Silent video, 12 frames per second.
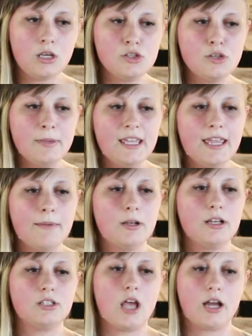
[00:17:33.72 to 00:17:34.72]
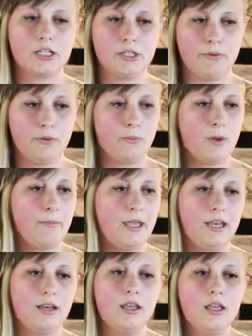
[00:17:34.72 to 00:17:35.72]
So being able to talk to a
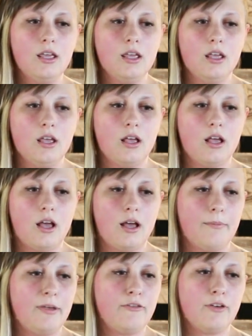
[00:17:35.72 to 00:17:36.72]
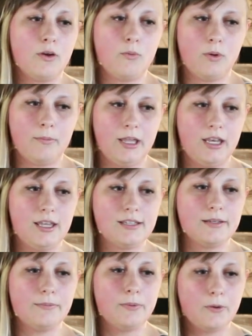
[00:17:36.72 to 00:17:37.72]
woman, if you're a woman,
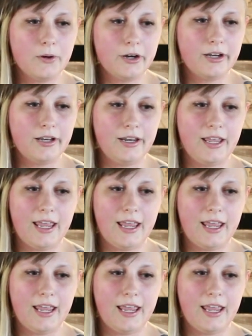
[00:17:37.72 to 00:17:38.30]
is important.